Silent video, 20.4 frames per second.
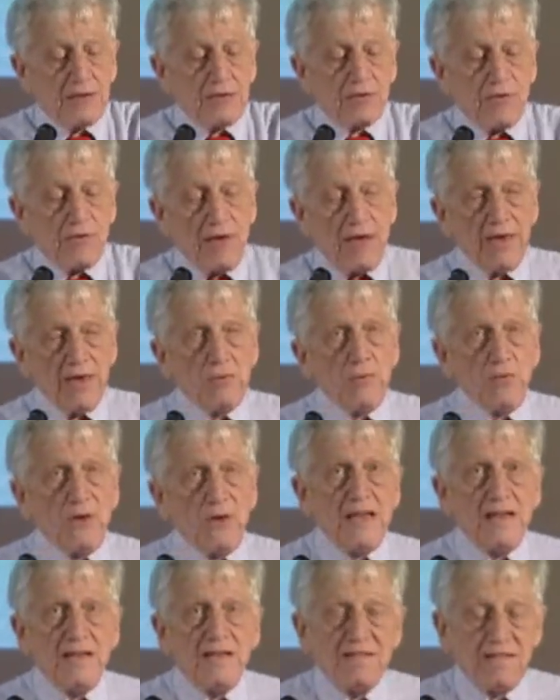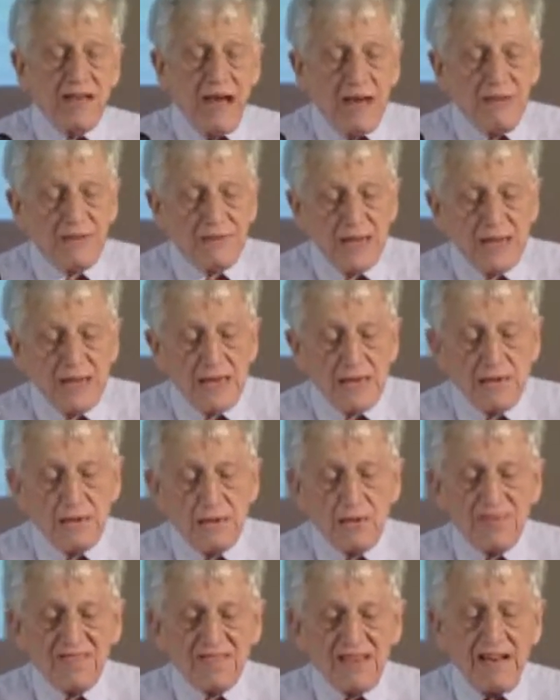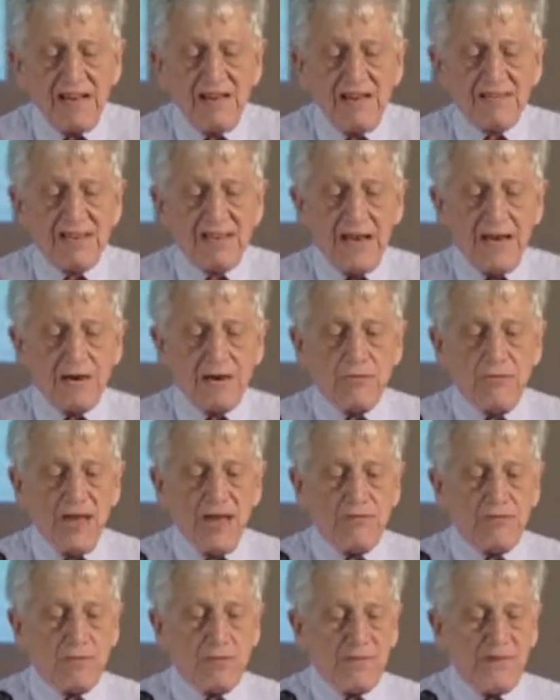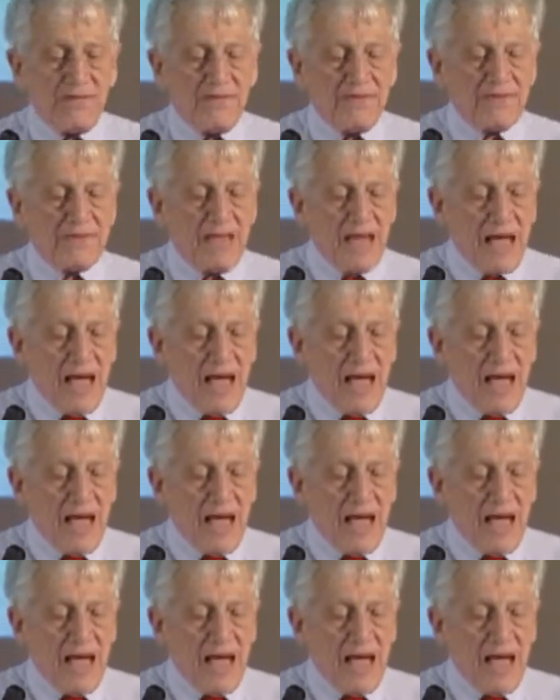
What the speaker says: growing weeds under EU set-aside arrangements.